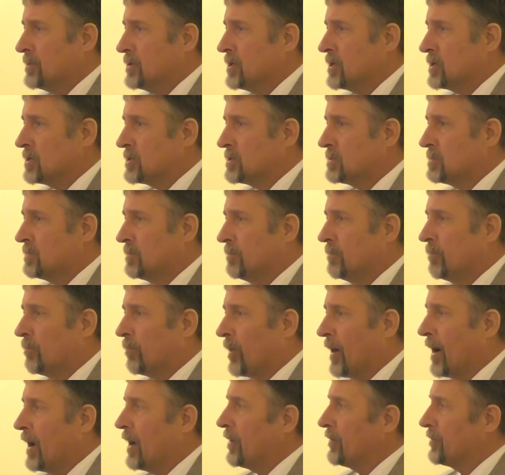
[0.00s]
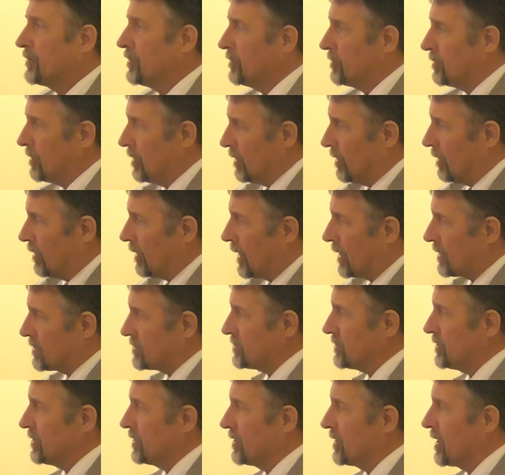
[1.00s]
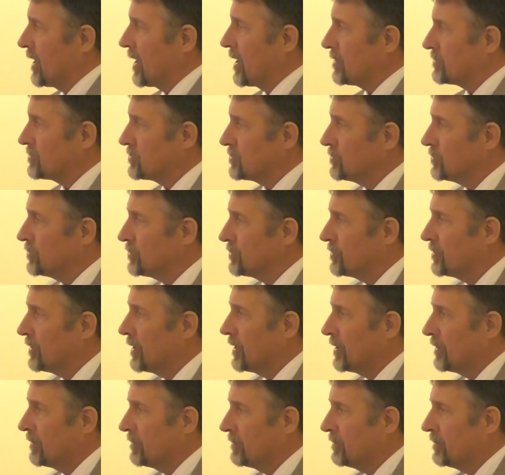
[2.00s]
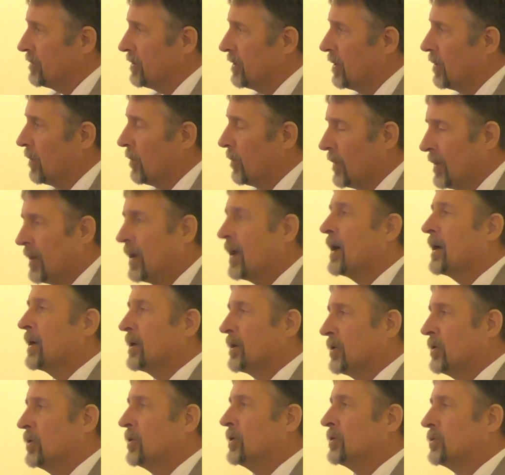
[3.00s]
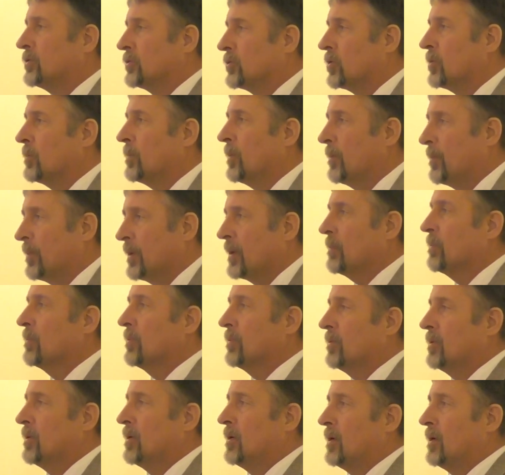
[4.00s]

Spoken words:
just proud to tell our city council that we got a good group of people,